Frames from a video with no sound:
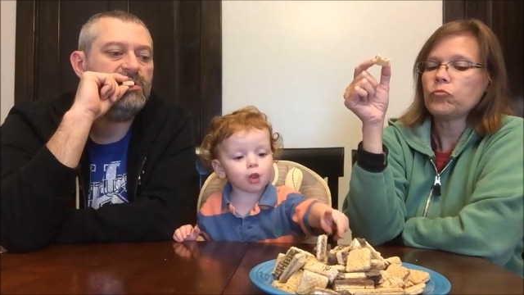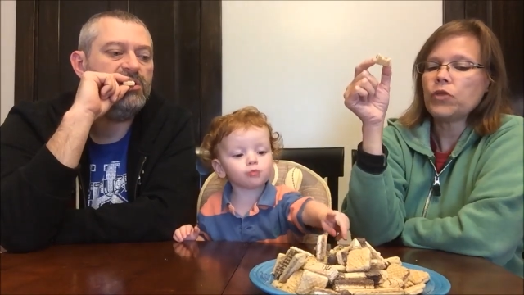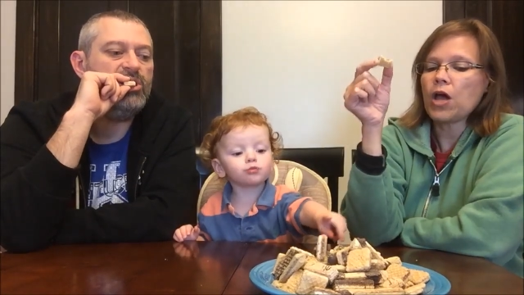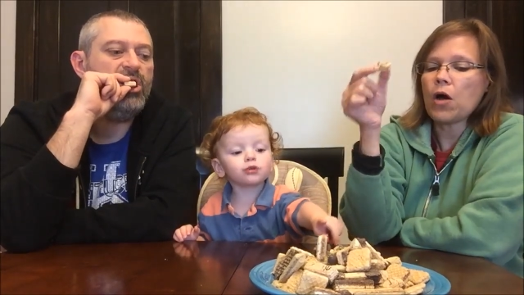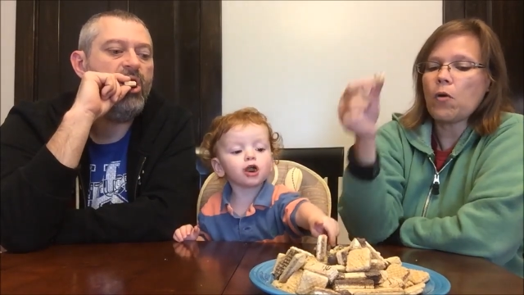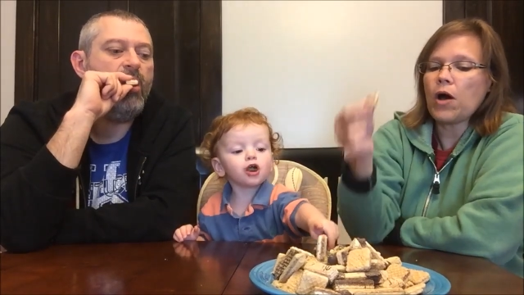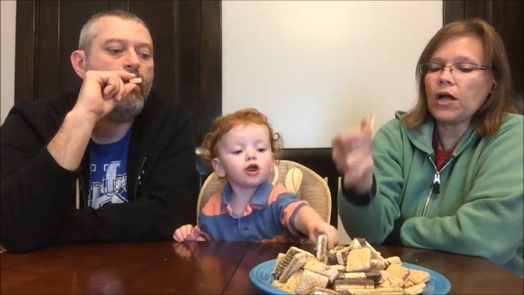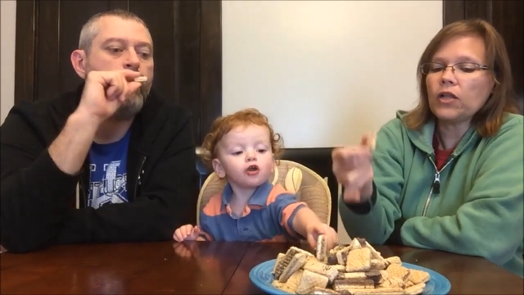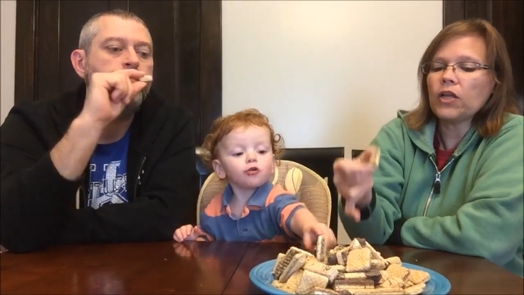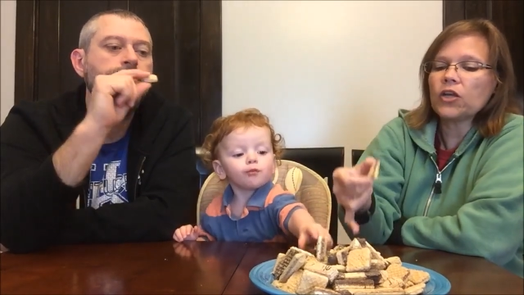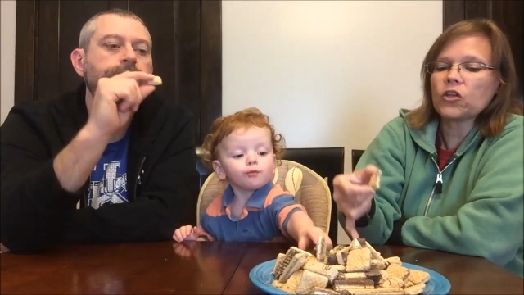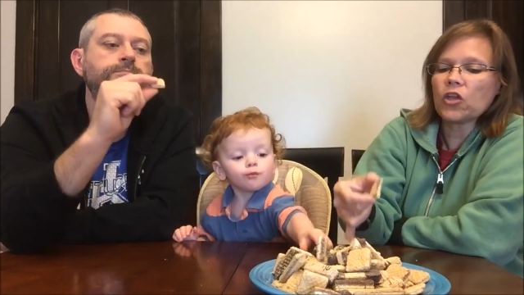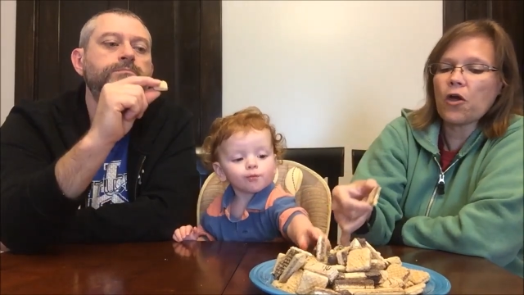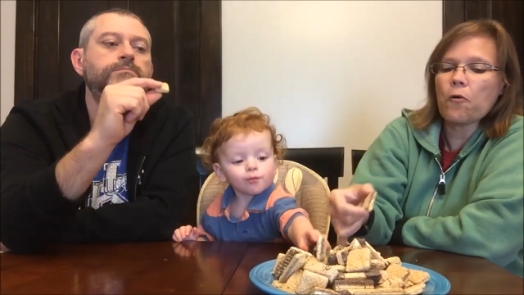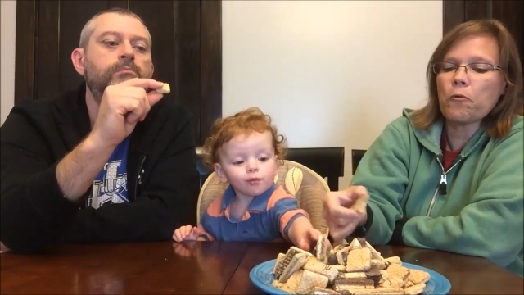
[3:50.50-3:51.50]
Speaker 1: No, I
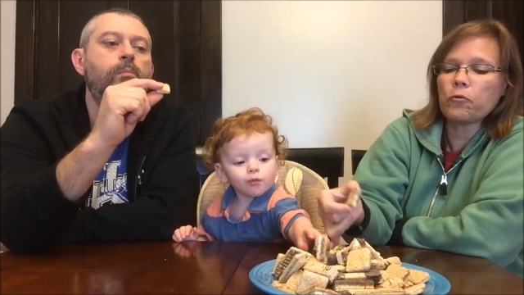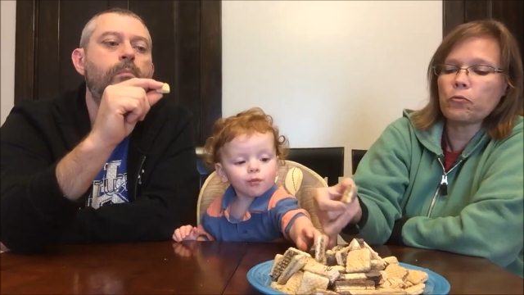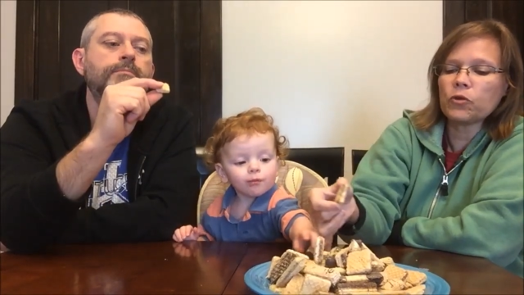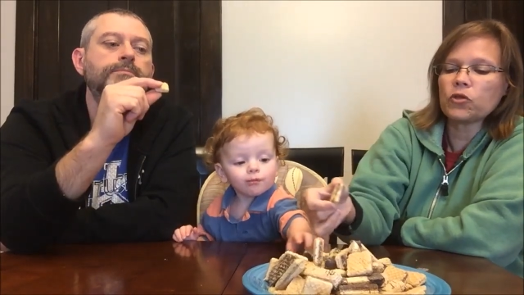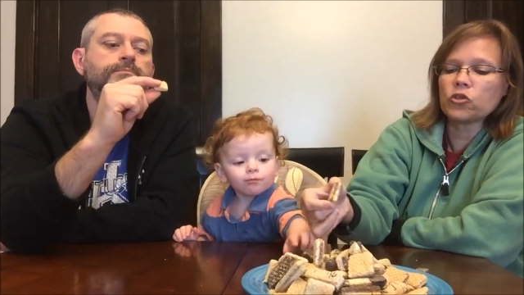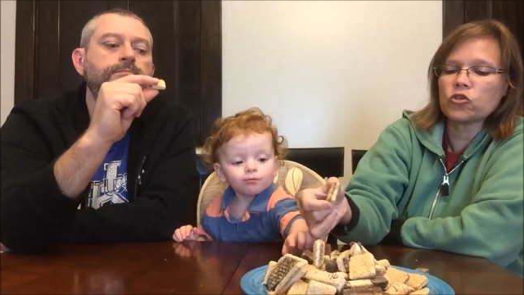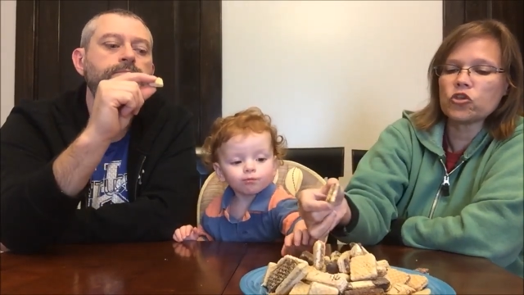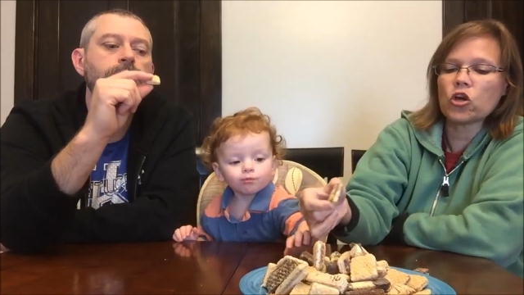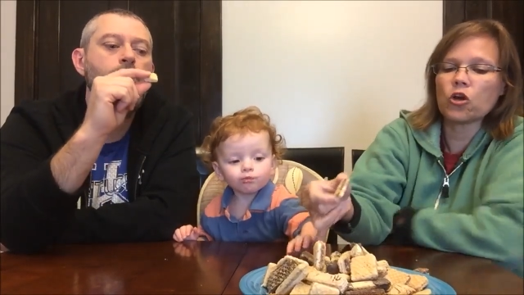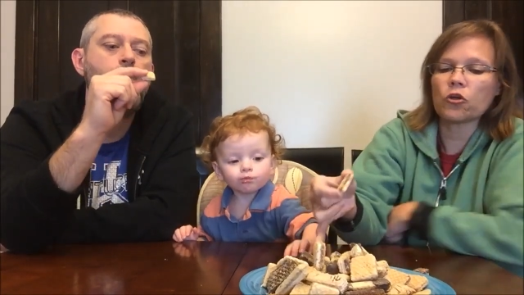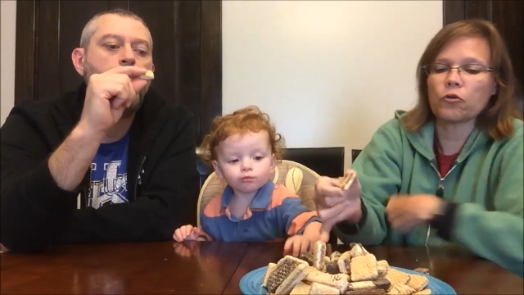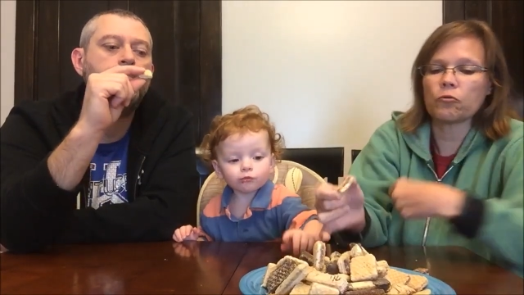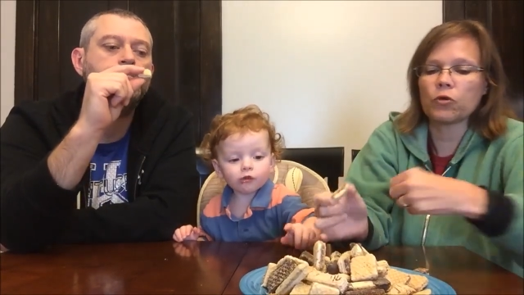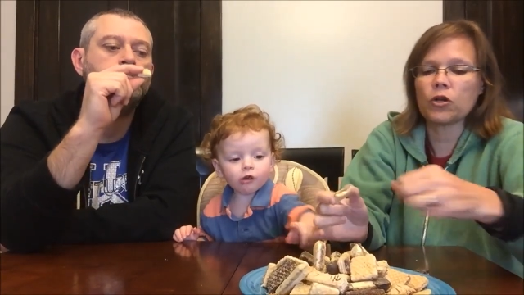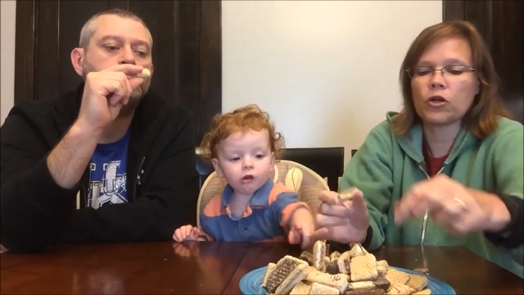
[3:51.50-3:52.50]
like that one with the
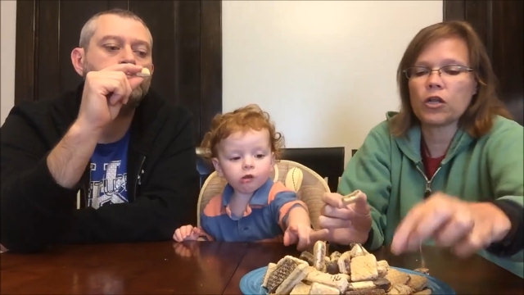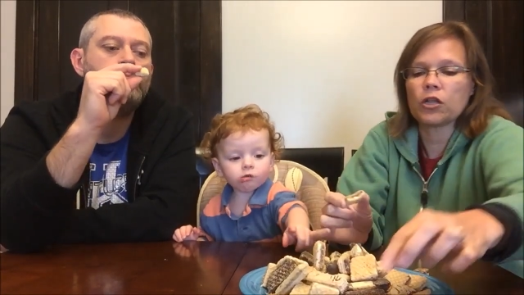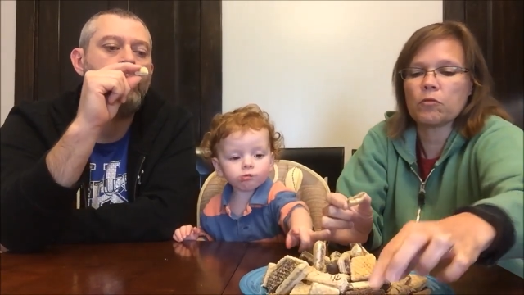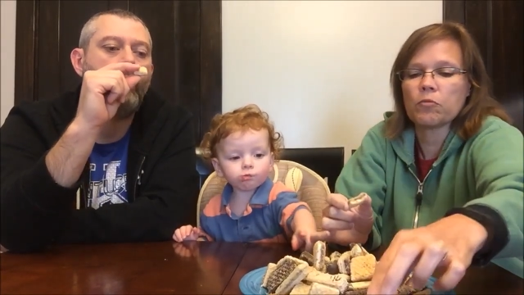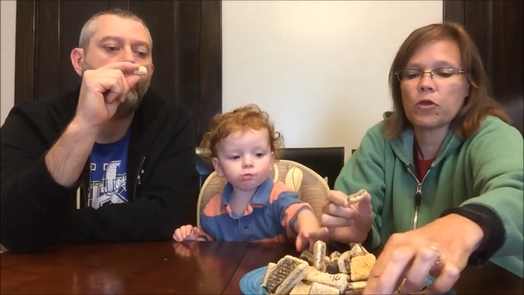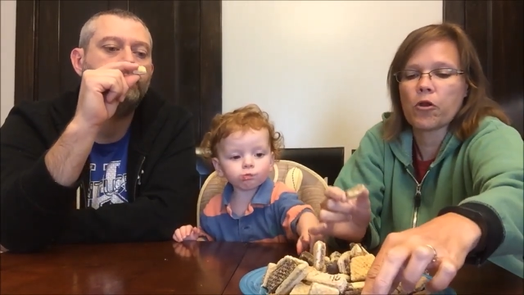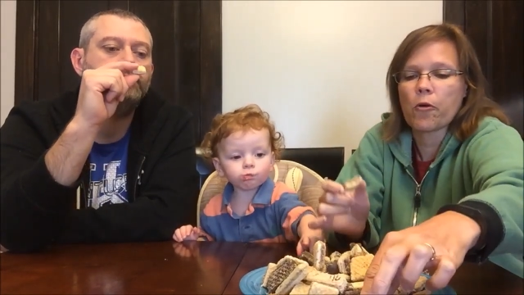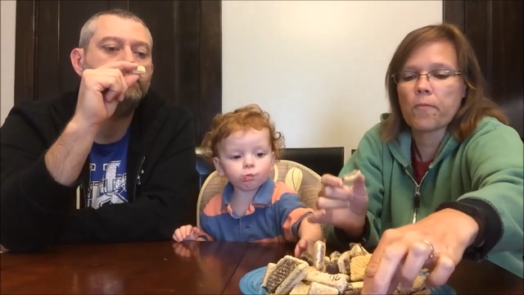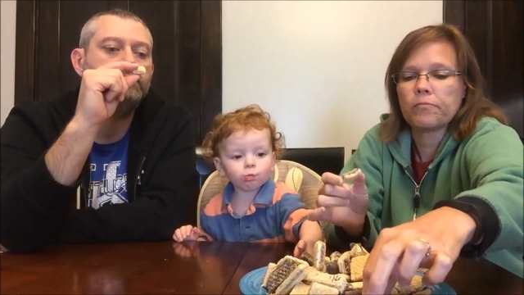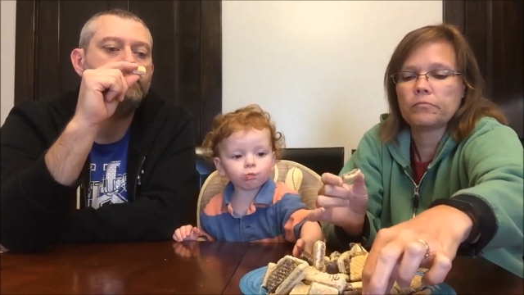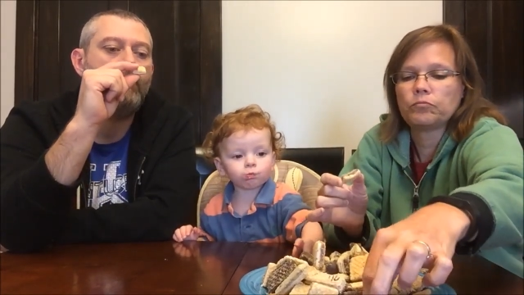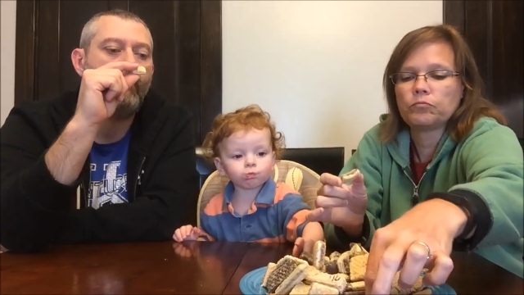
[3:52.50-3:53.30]
chocolate running down the middle.